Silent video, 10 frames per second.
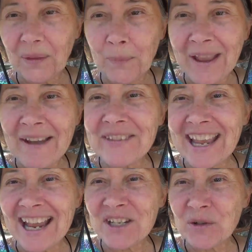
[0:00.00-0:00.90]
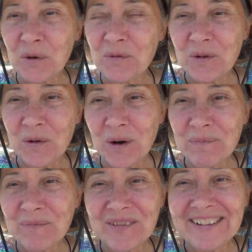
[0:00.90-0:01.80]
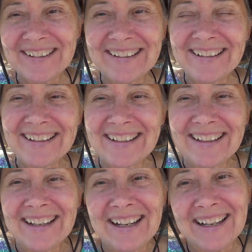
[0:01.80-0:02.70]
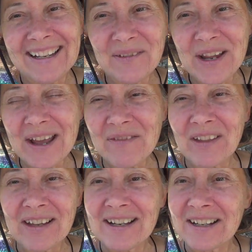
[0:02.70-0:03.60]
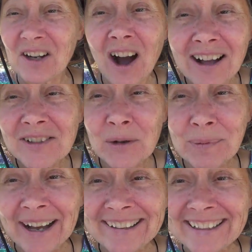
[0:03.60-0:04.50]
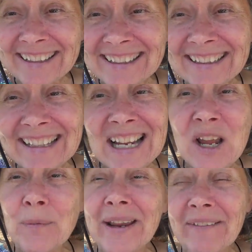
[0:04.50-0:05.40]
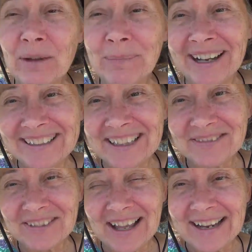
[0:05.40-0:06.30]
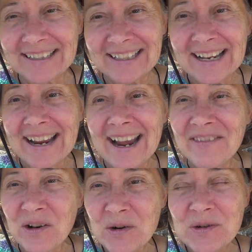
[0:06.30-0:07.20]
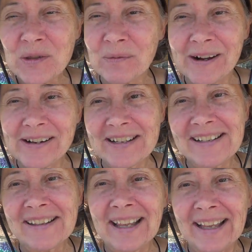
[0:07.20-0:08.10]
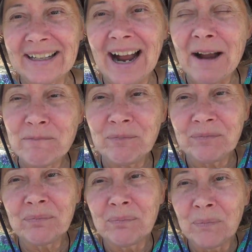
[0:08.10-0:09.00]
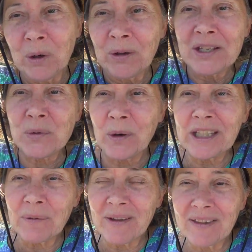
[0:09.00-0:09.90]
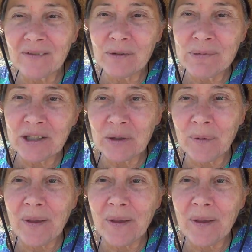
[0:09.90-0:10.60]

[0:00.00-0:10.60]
We have the astral form. We have the causal body, we have the body of light. And those are the ones that I'm more or less working with and familiar